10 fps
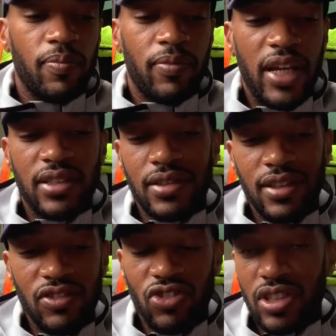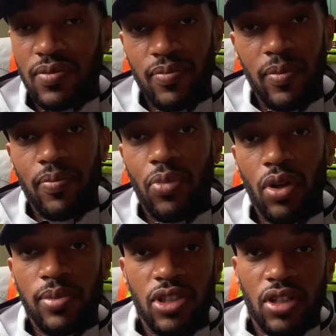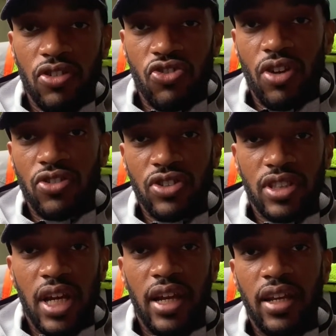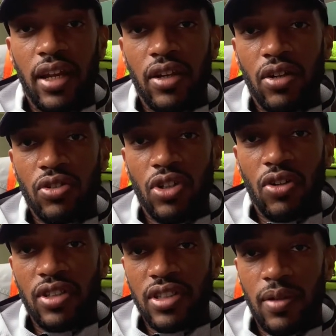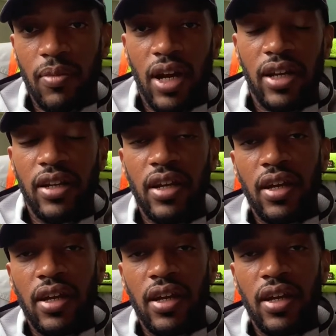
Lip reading: basically just pull up to a construction site and go talk to somebody.